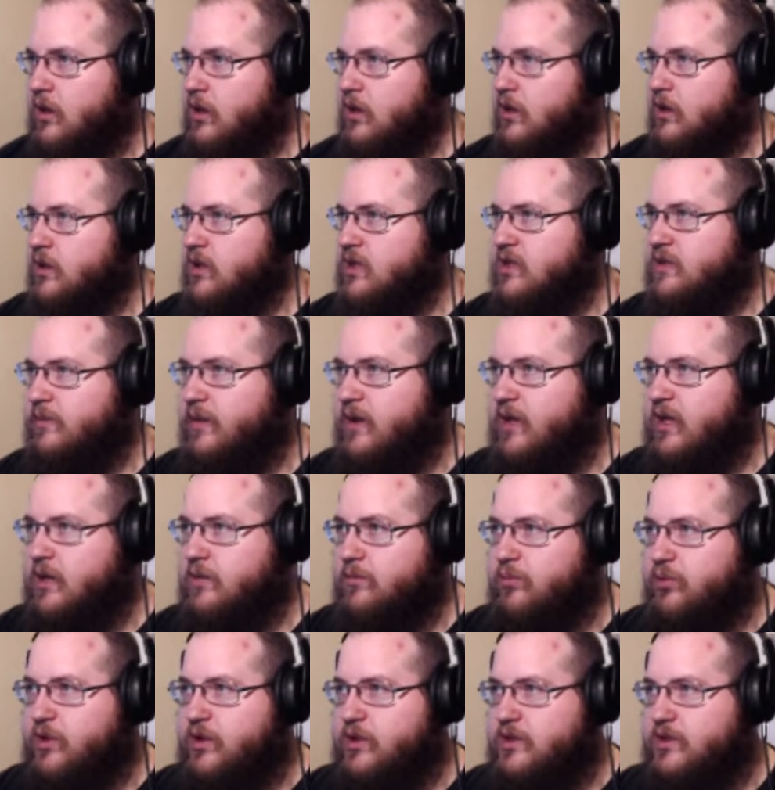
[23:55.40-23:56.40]
The
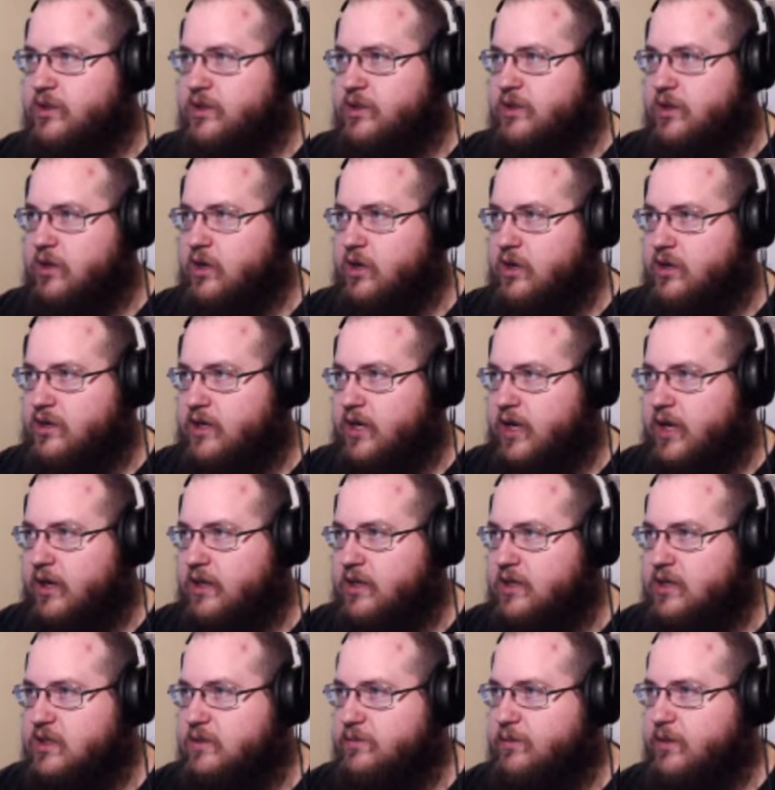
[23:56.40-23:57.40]
smiling priest is your
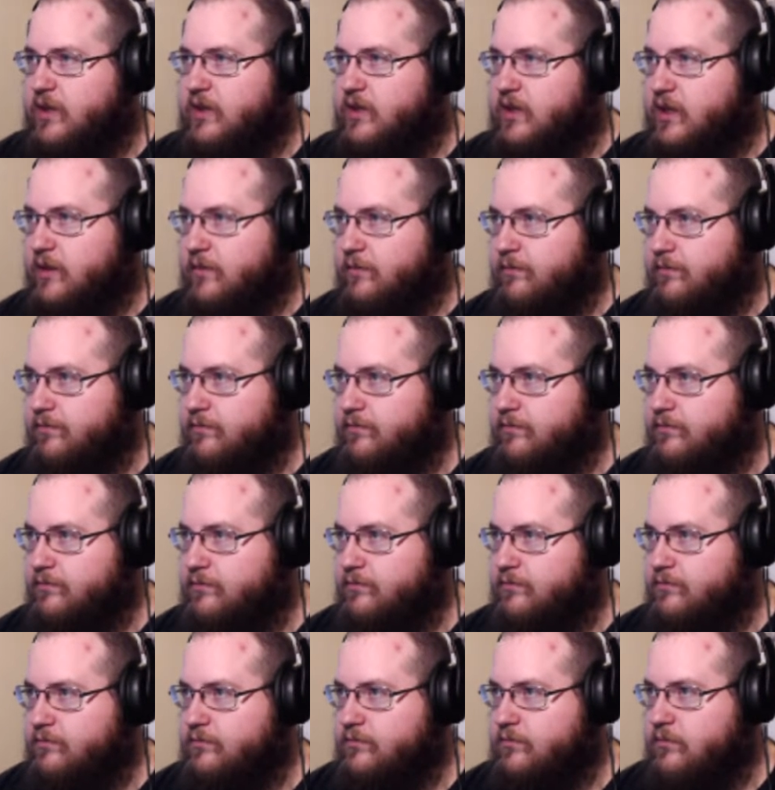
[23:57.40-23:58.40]
contact. Speak to
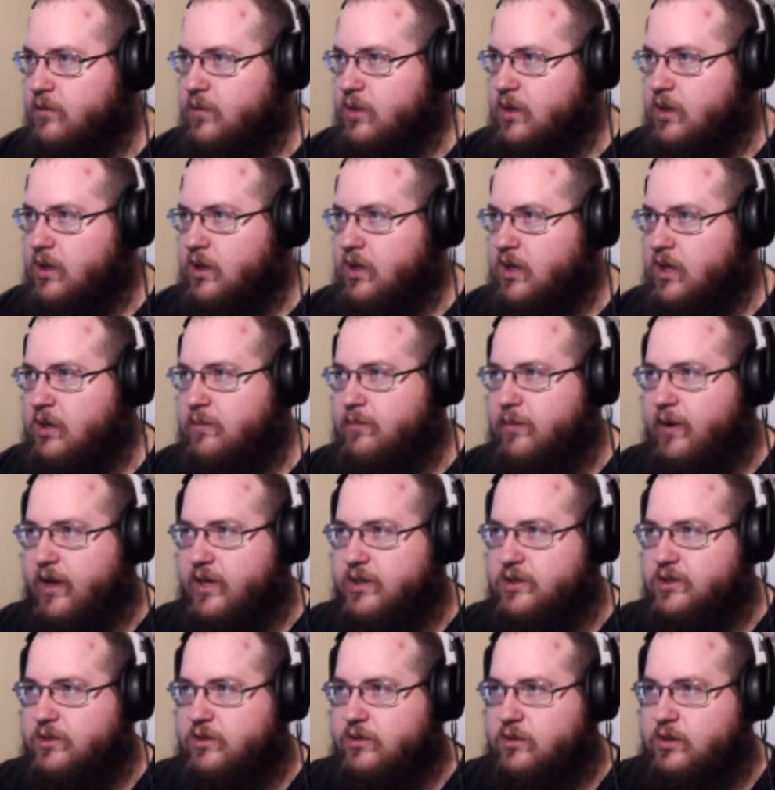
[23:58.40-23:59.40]
him. He
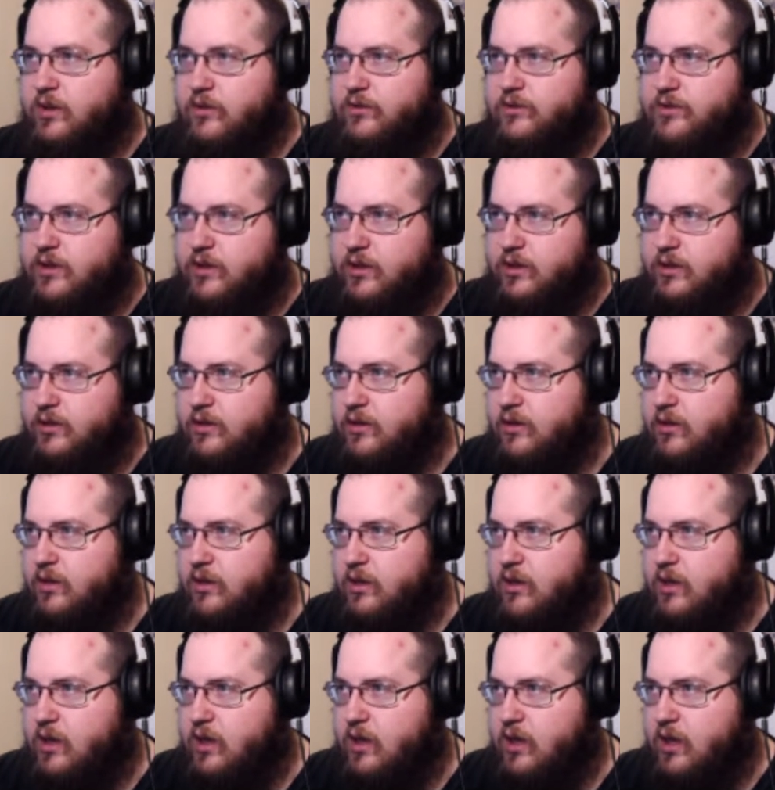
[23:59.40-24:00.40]
beckons you closer.
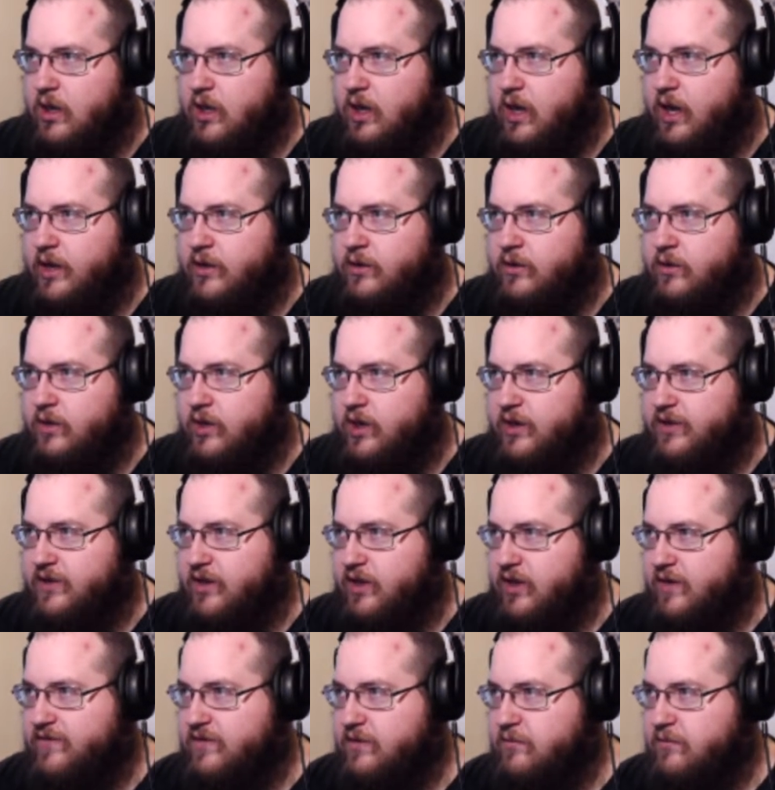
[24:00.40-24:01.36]
I know nothing of the